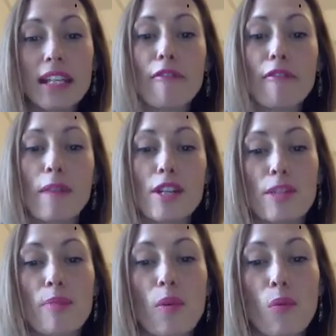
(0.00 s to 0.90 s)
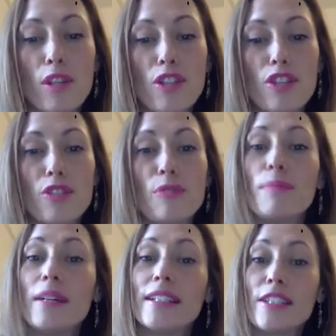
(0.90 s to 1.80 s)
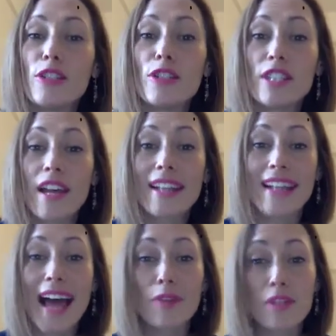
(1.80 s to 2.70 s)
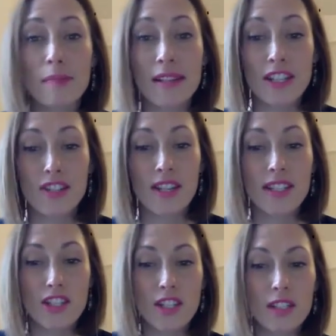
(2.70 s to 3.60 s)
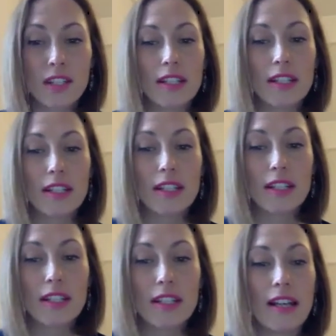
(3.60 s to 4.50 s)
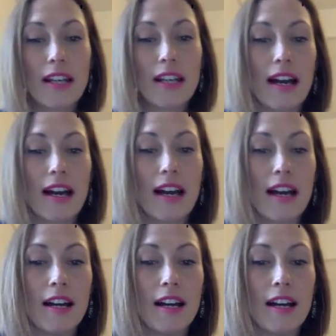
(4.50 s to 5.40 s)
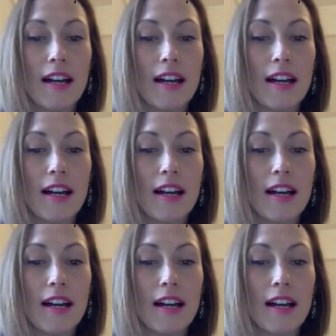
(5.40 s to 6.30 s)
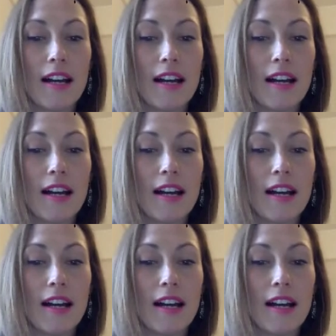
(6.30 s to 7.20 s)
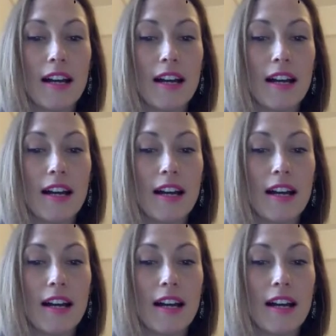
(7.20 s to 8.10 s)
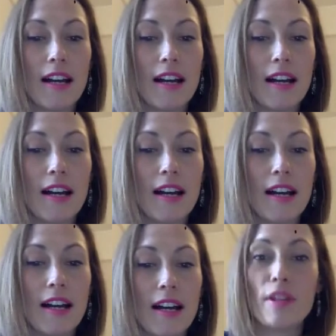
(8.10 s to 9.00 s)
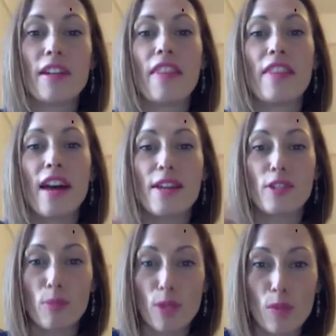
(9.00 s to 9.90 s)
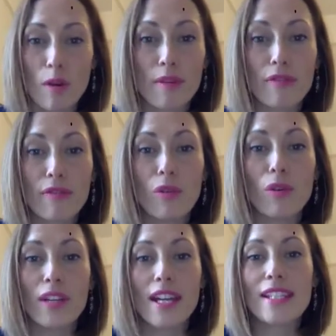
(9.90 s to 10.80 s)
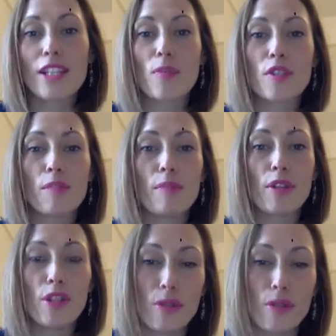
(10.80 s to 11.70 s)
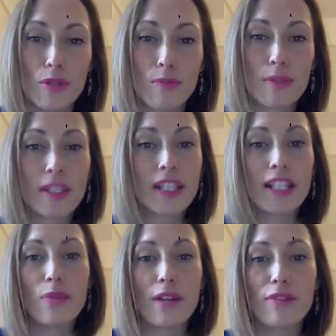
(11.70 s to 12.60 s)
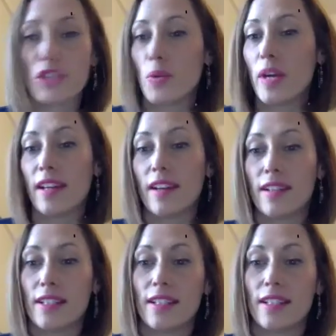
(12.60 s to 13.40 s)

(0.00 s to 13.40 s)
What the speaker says: information upon which you decide how to make that transition. You know, a transition to an economy that is low carbon and that supports well-being for all is going to be huge, particularly if we have to do it in a